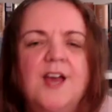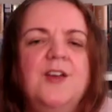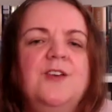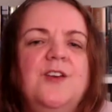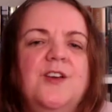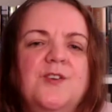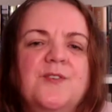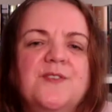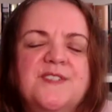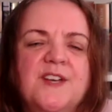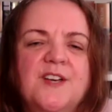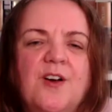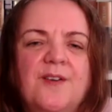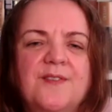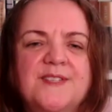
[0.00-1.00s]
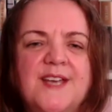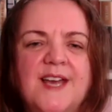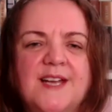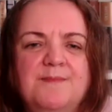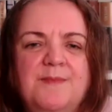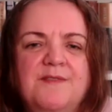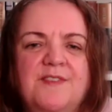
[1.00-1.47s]
You can also
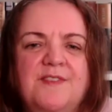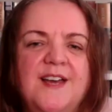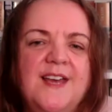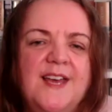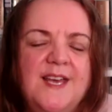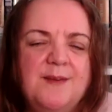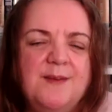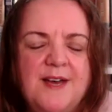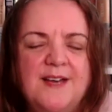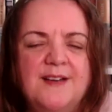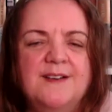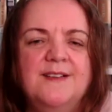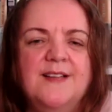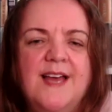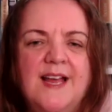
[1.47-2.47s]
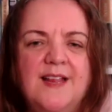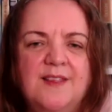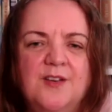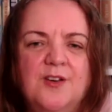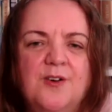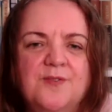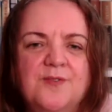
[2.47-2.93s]
contact me via email at the
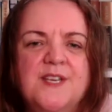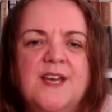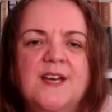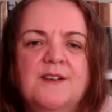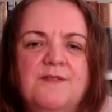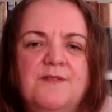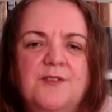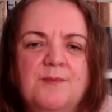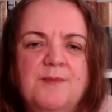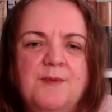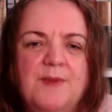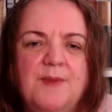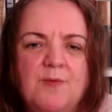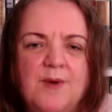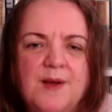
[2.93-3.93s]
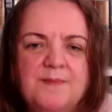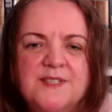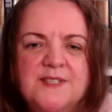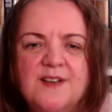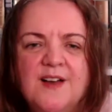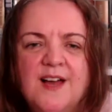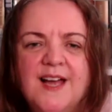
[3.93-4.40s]
contact form at my
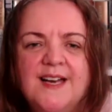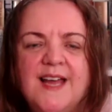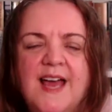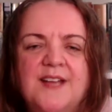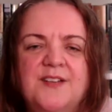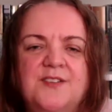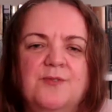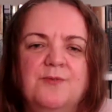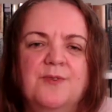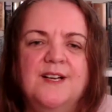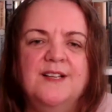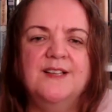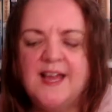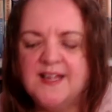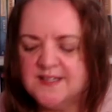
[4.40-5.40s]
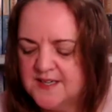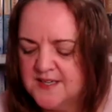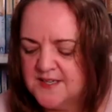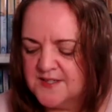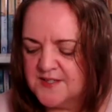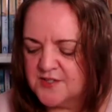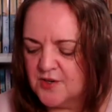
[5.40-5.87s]
website at
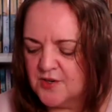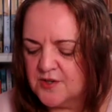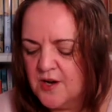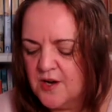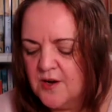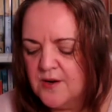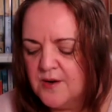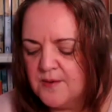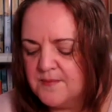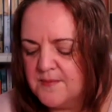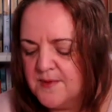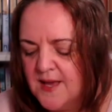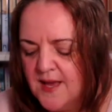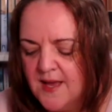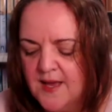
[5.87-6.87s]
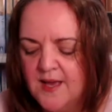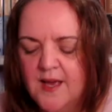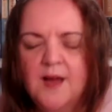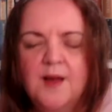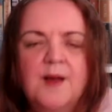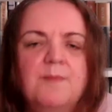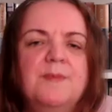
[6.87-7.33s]
narelleatkins.com.
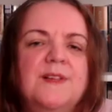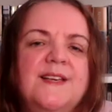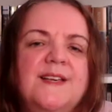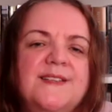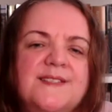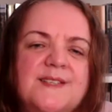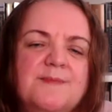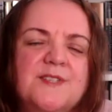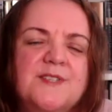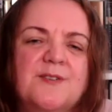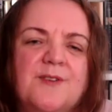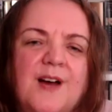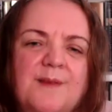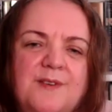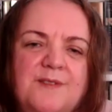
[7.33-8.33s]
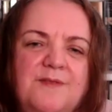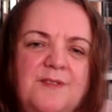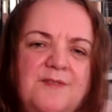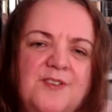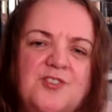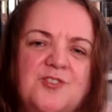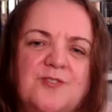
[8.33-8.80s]
Please subscribe if
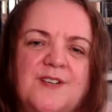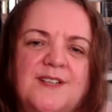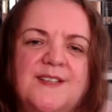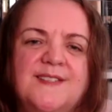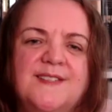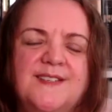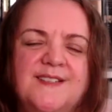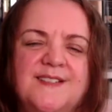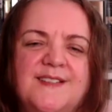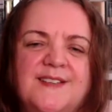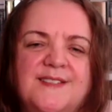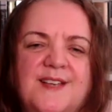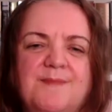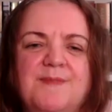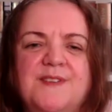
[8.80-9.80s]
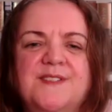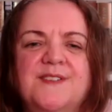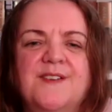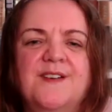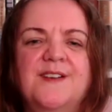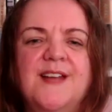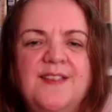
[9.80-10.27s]
you've enjoyed listening to this
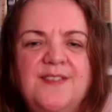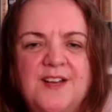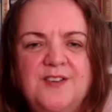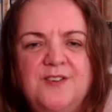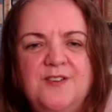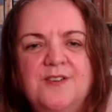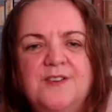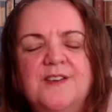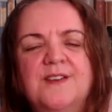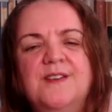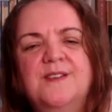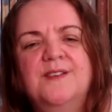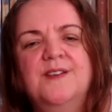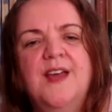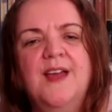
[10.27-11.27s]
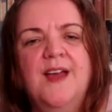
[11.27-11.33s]
episode, and then you can